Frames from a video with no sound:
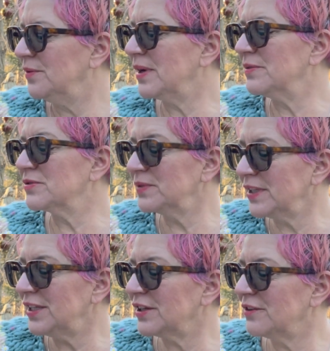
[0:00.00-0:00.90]
What I was
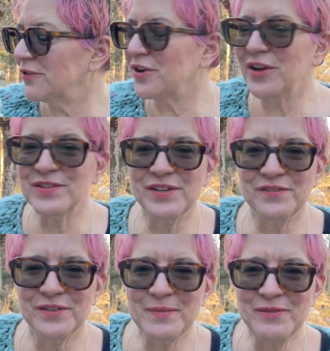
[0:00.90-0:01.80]
really looking for also
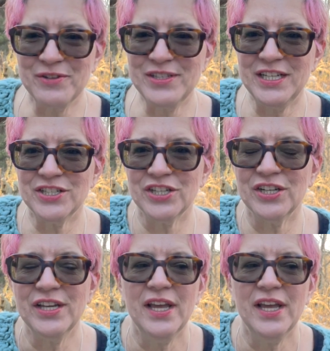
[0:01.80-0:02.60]
from my voice teacher